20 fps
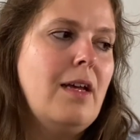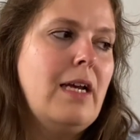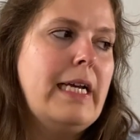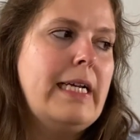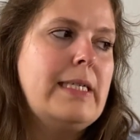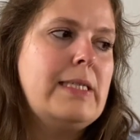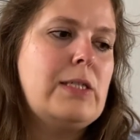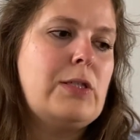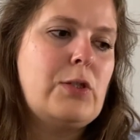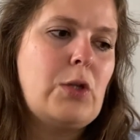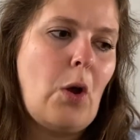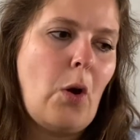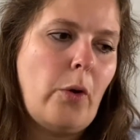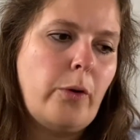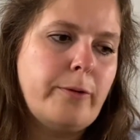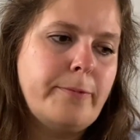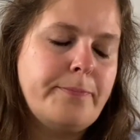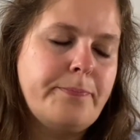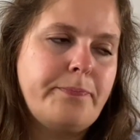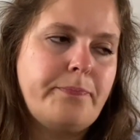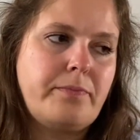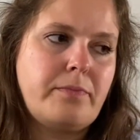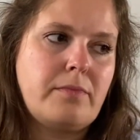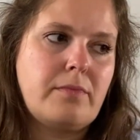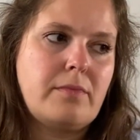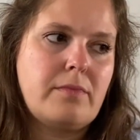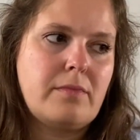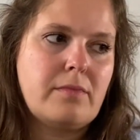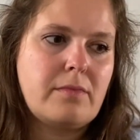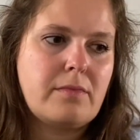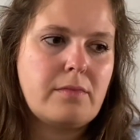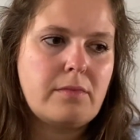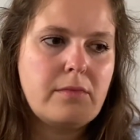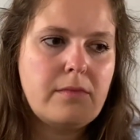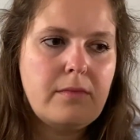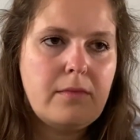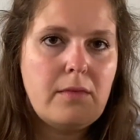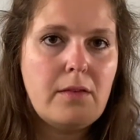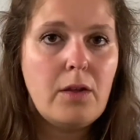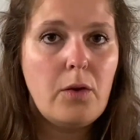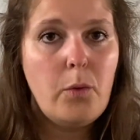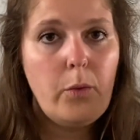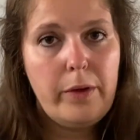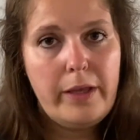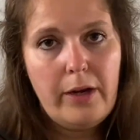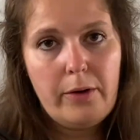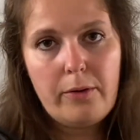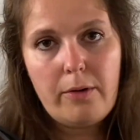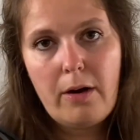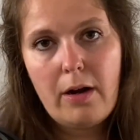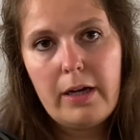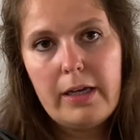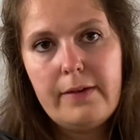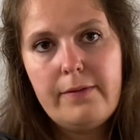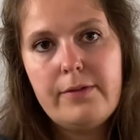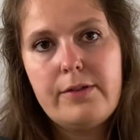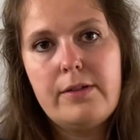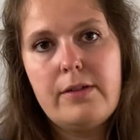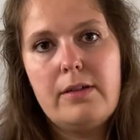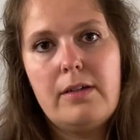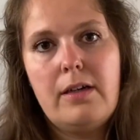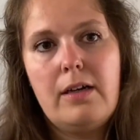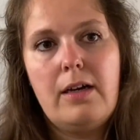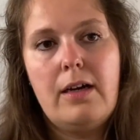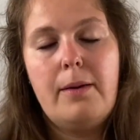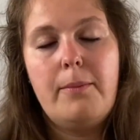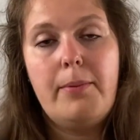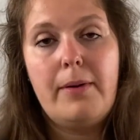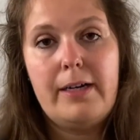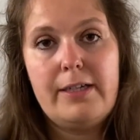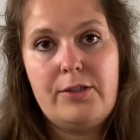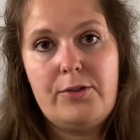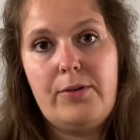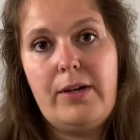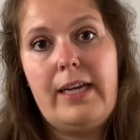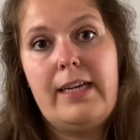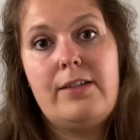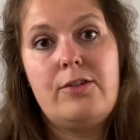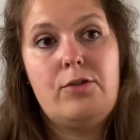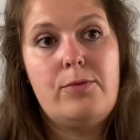So we arrived by train to